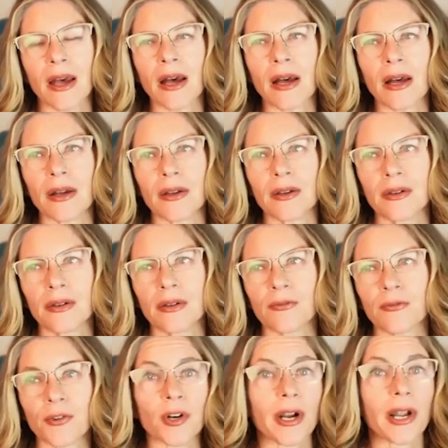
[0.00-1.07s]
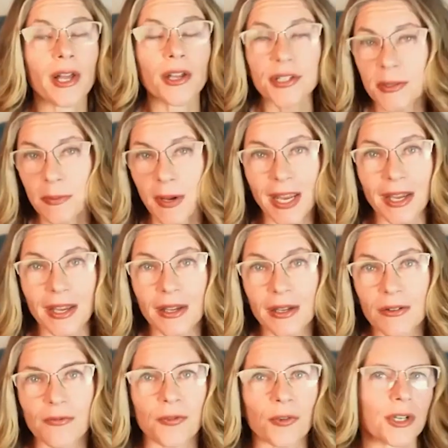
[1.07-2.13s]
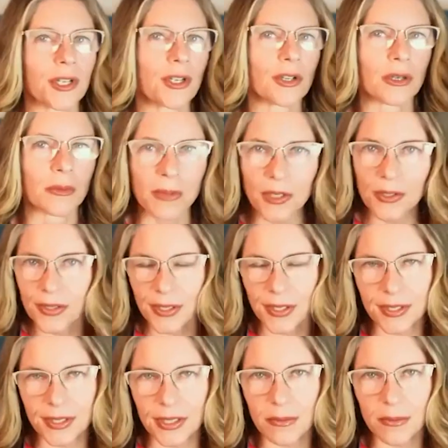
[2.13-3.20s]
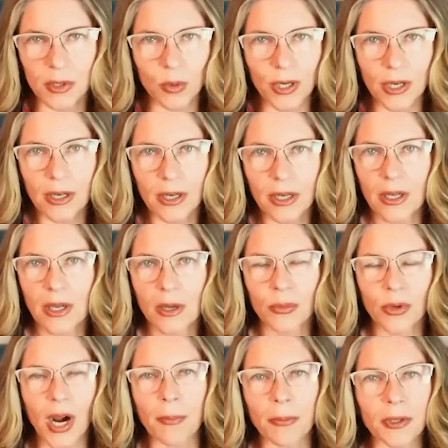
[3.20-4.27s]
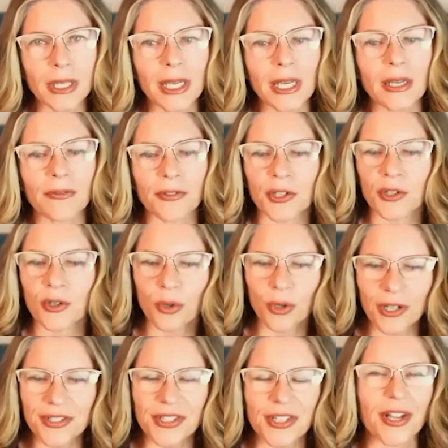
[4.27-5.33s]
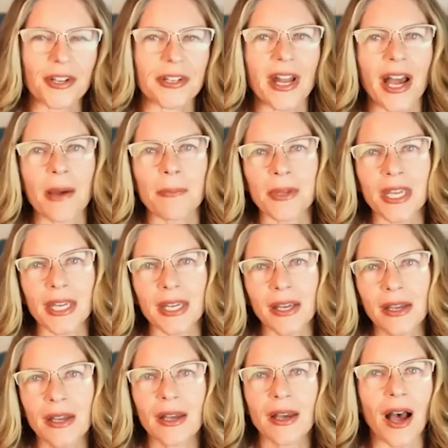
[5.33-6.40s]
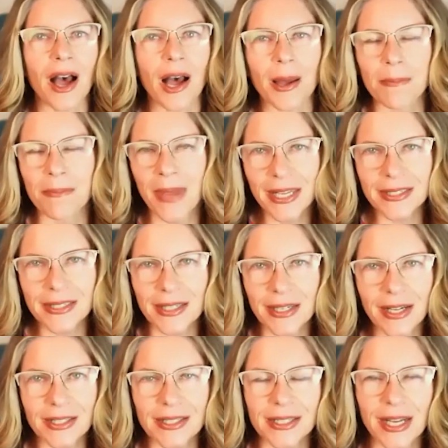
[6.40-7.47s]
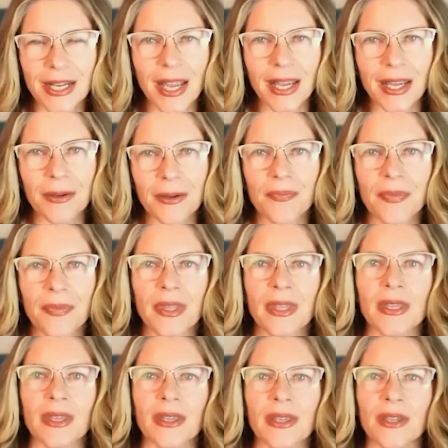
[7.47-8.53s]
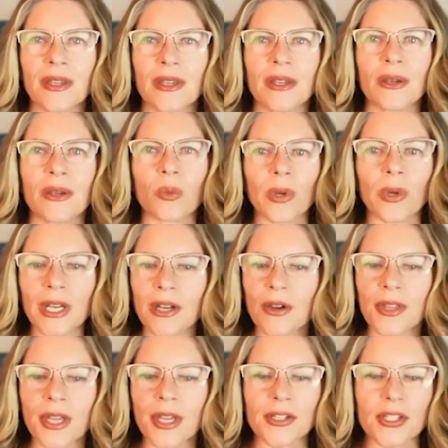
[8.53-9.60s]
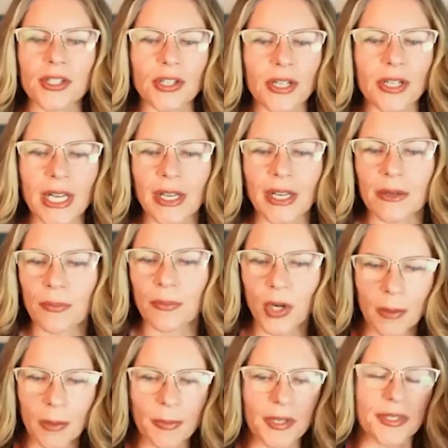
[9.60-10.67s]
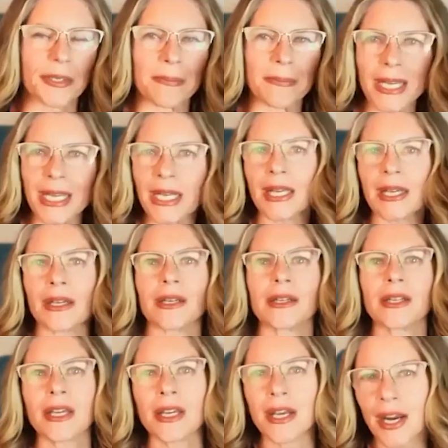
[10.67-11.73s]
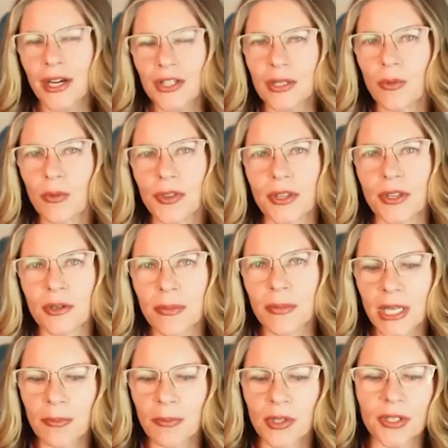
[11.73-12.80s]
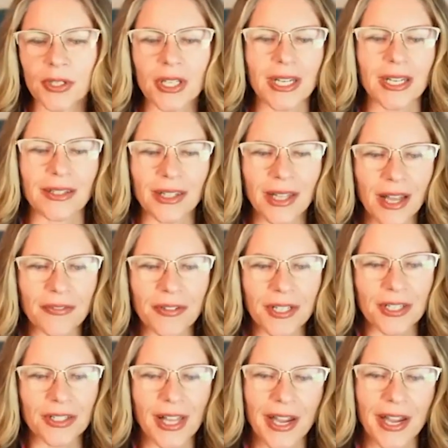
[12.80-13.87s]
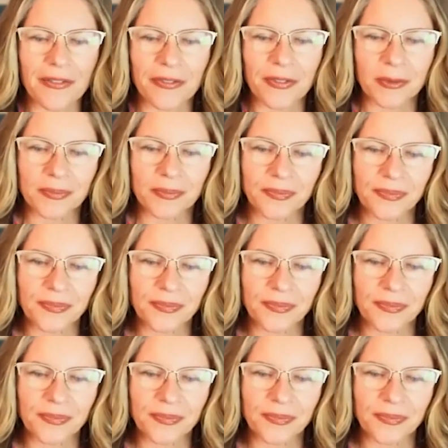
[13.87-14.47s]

for health span, for your immune system to work properly, for your cortisol to not be a hot mess the next day. We know that you need purpose and meaning and connection with other people. You need love in your life.